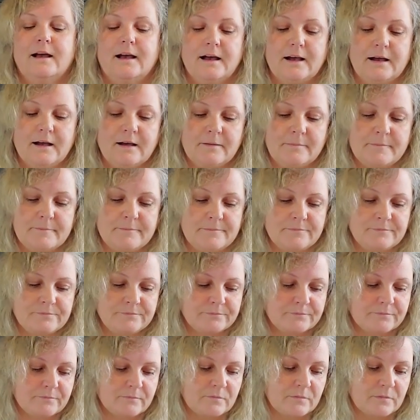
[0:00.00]
um,
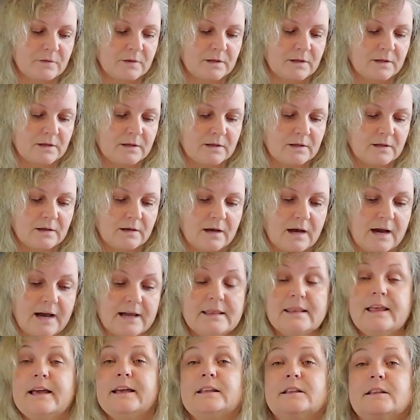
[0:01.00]
I
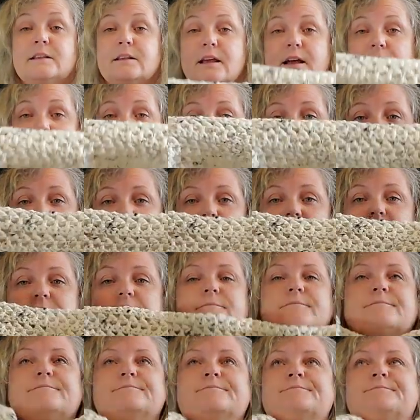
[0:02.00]
like, I,
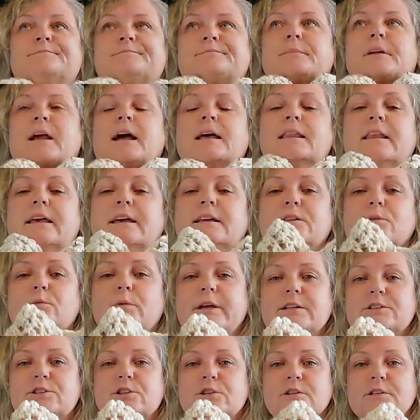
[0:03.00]
I like the way
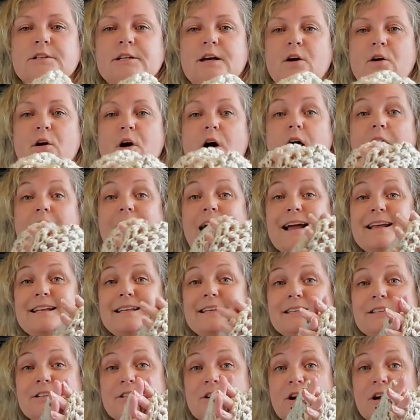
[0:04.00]
it turned out. I
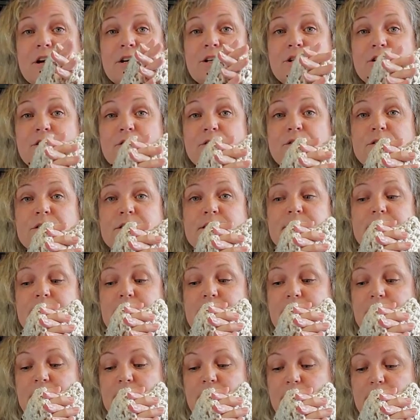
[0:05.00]
did not use
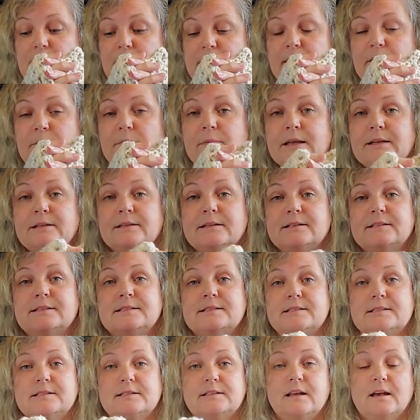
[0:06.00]
the recommended
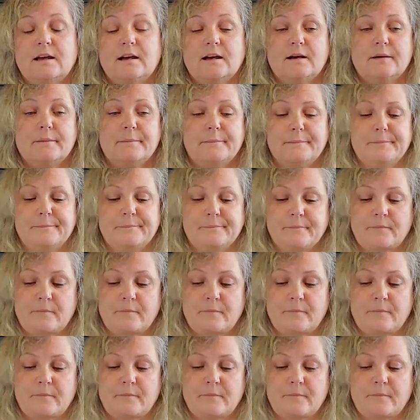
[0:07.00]
um,